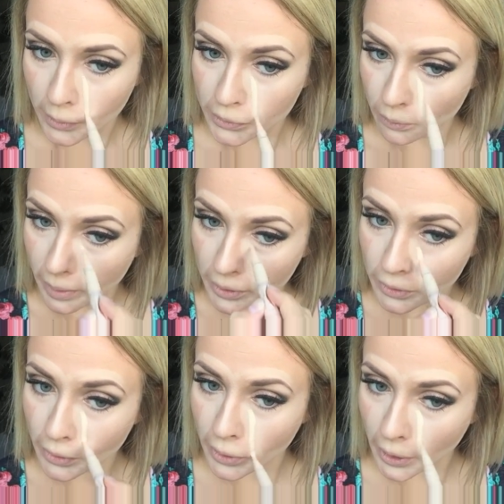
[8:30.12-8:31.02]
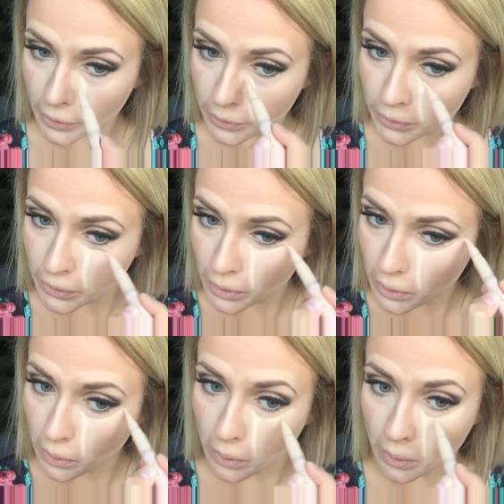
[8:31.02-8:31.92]
So basically I just
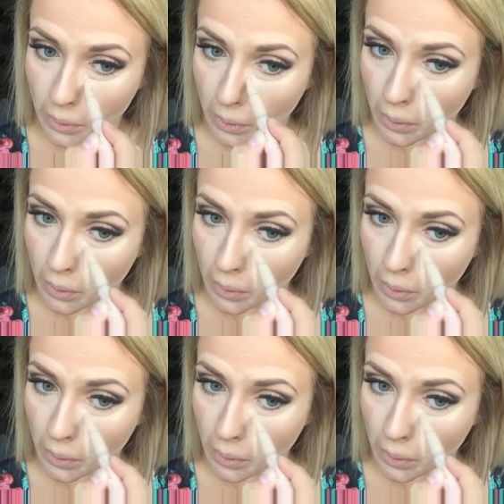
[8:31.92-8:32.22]
do